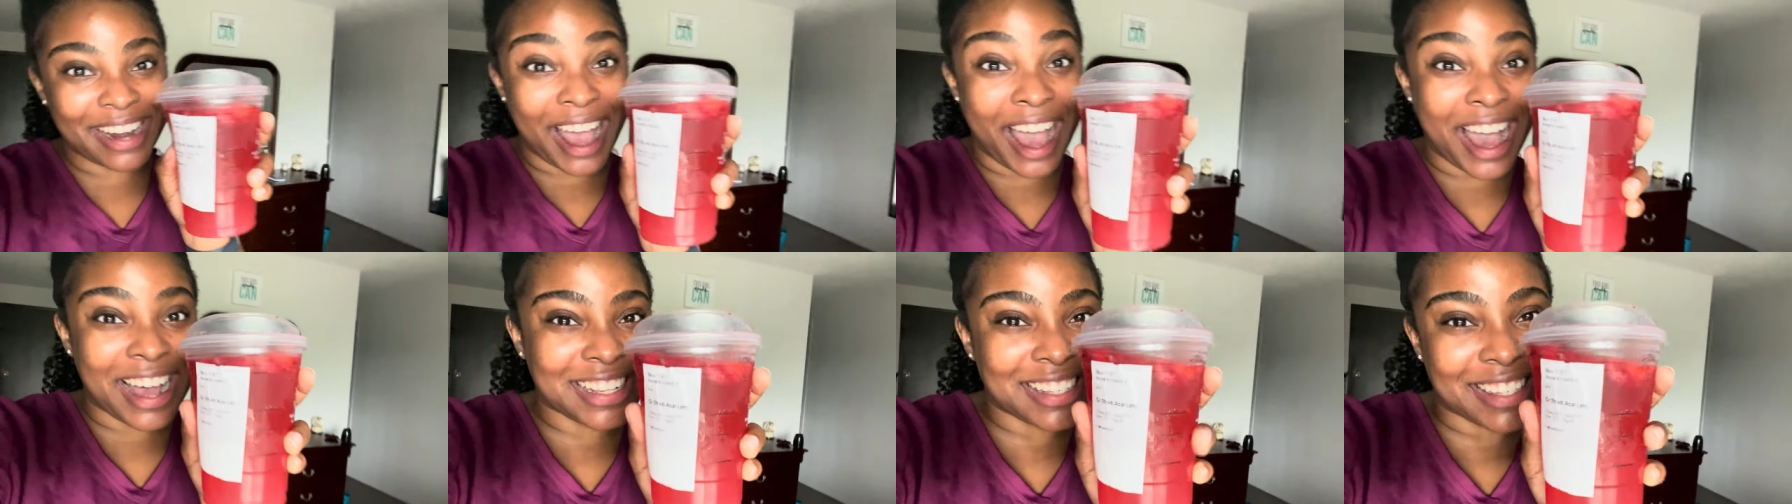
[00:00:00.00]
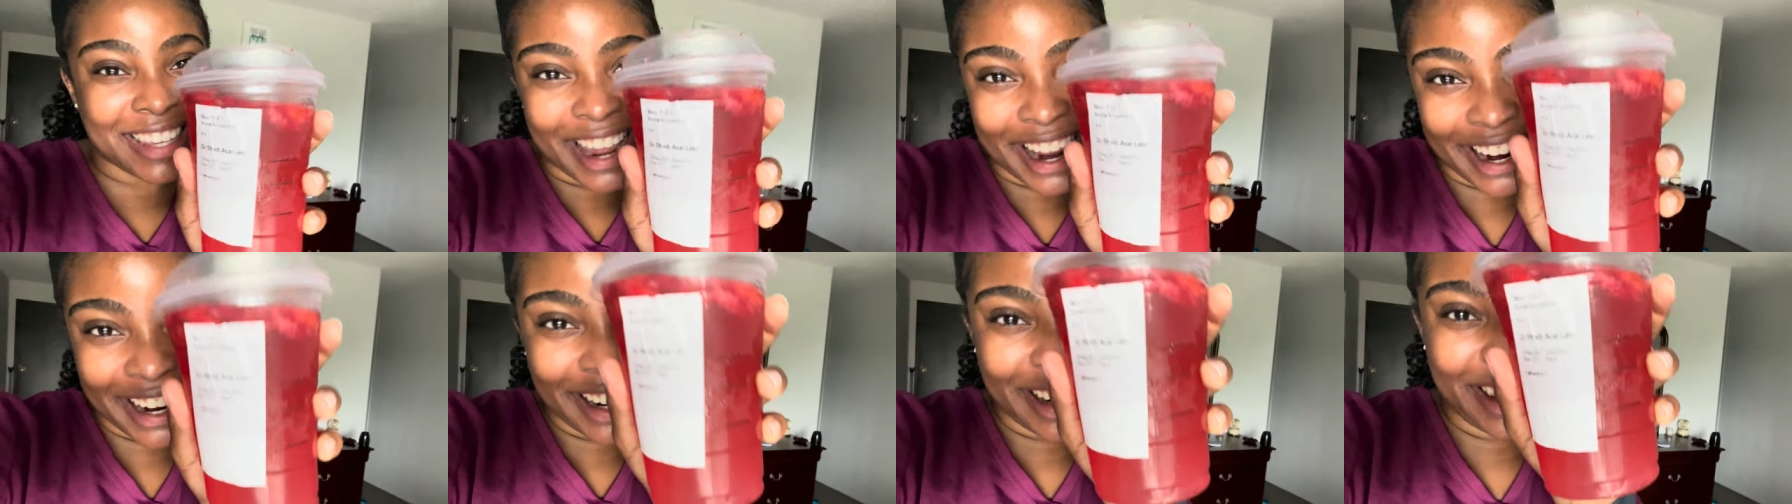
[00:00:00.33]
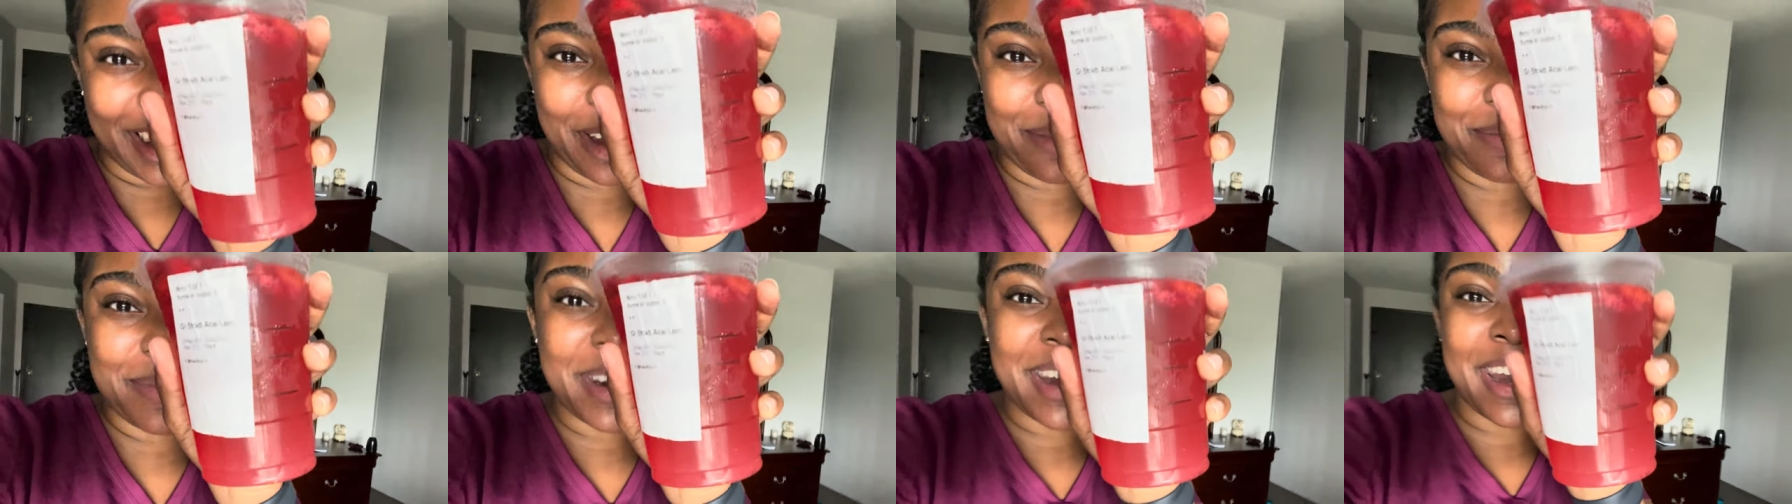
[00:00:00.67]
acai
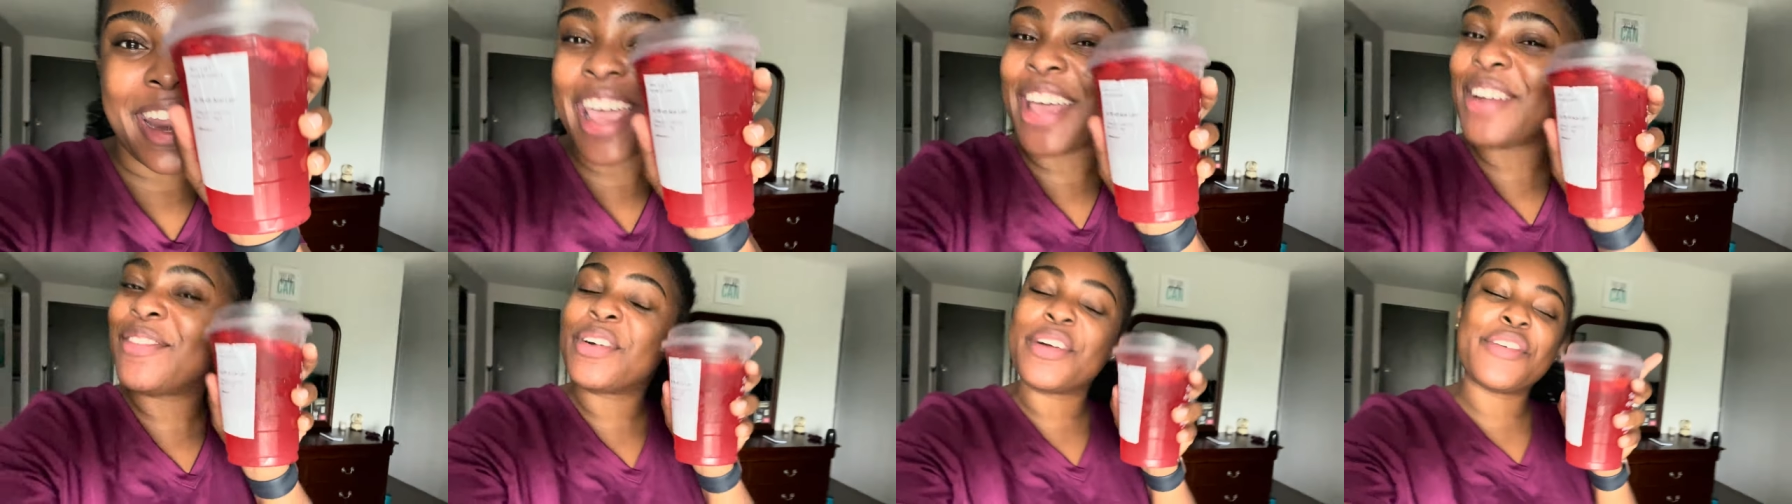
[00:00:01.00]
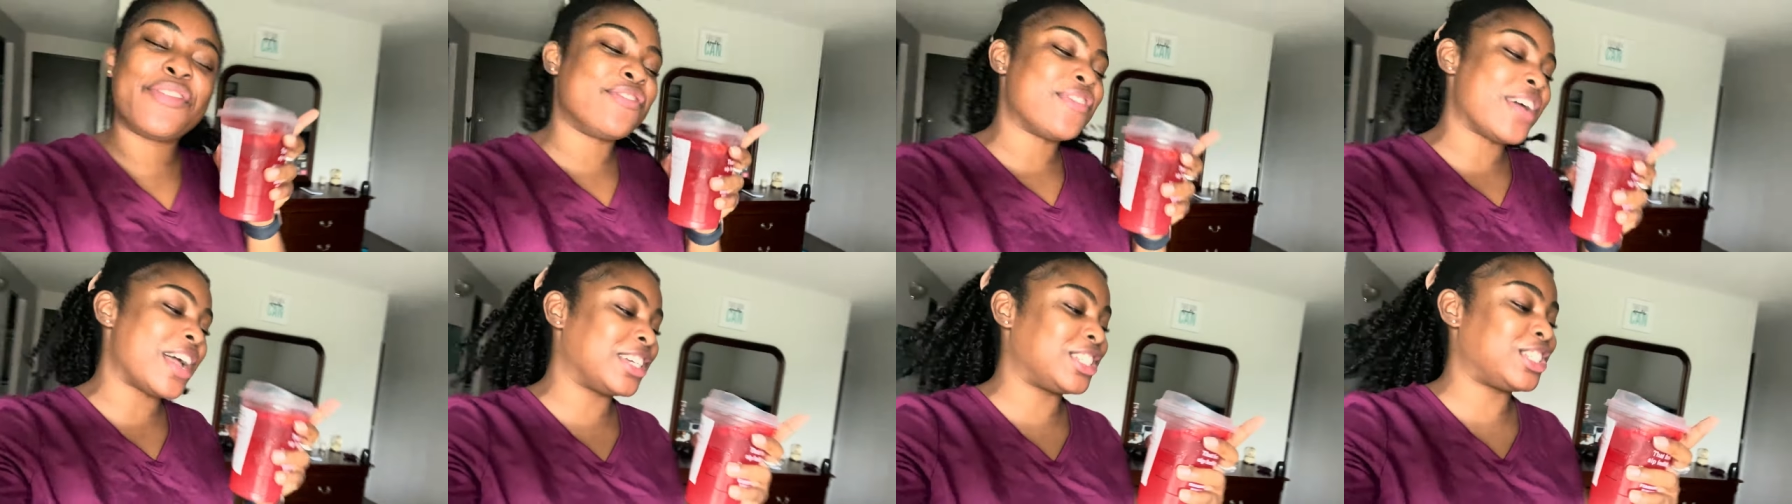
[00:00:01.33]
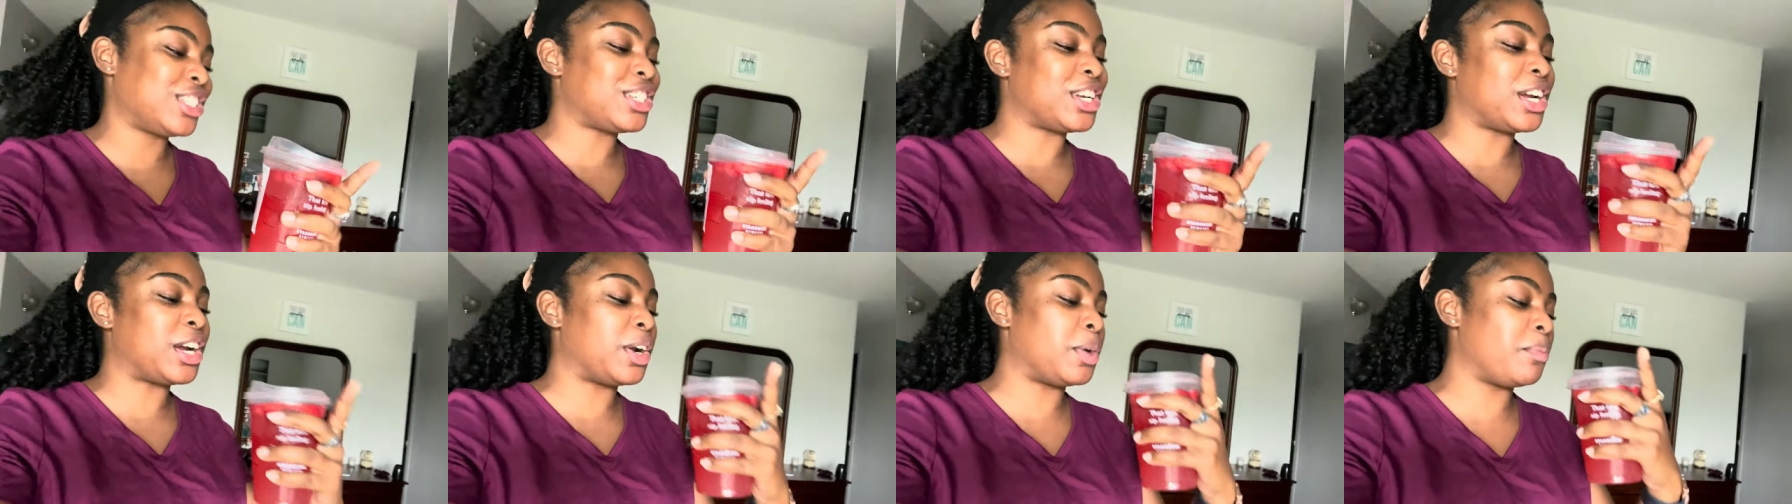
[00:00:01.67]
lemonade
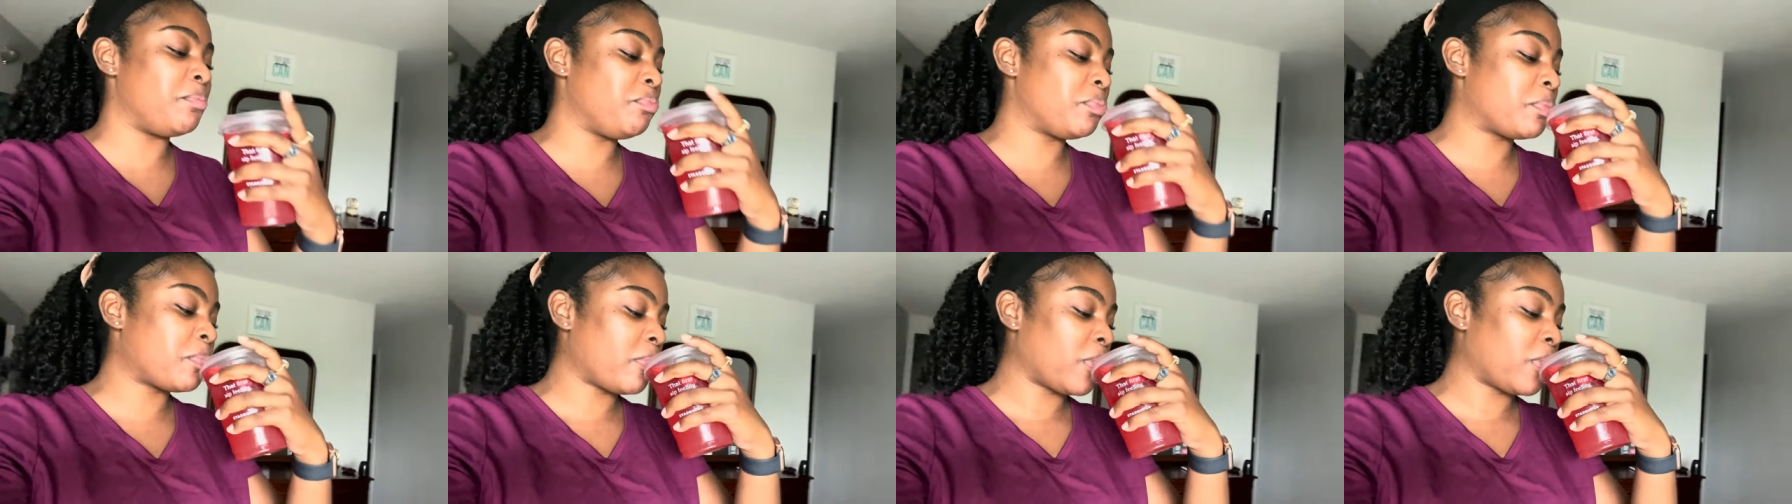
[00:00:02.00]
refresher.